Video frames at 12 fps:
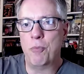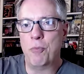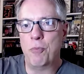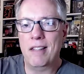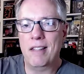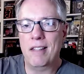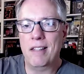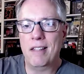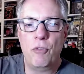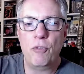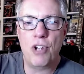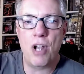point in
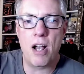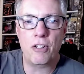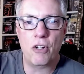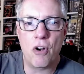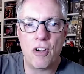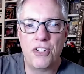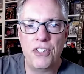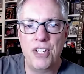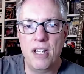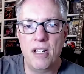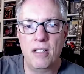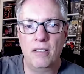time. John
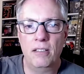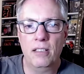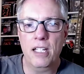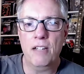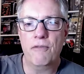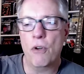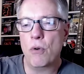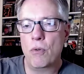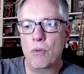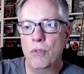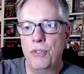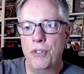Garcia, lead
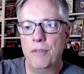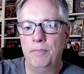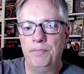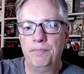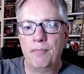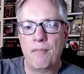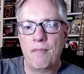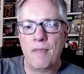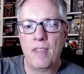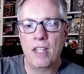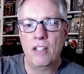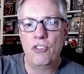vocals.
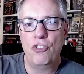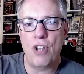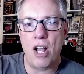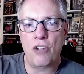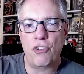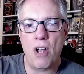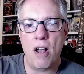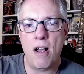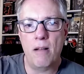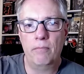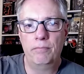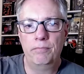Josh
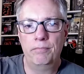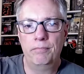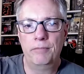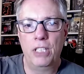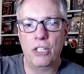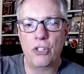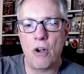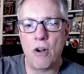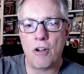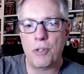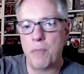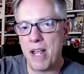Homme,
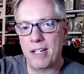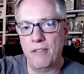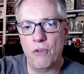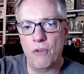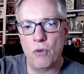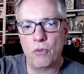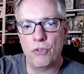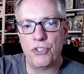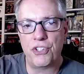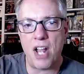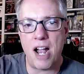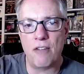guitars, backing vocals.
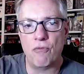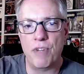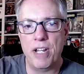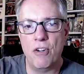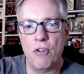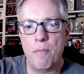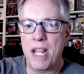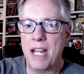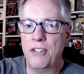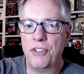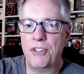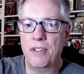Scott Reeder,
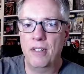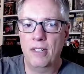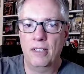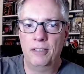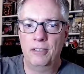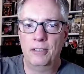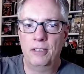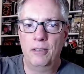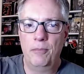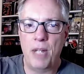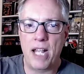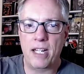bass,
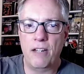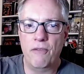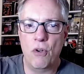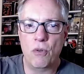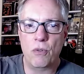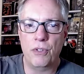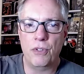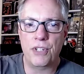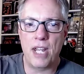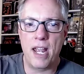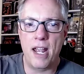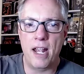backing vocals.
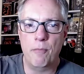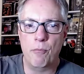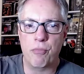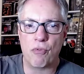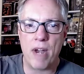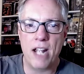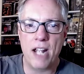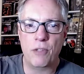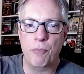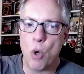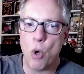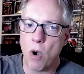And
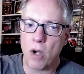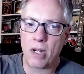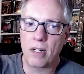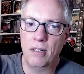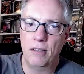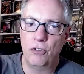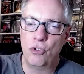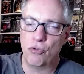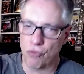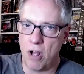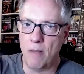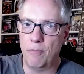Brant Bjork,
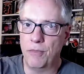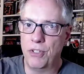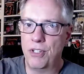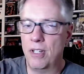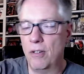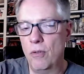drums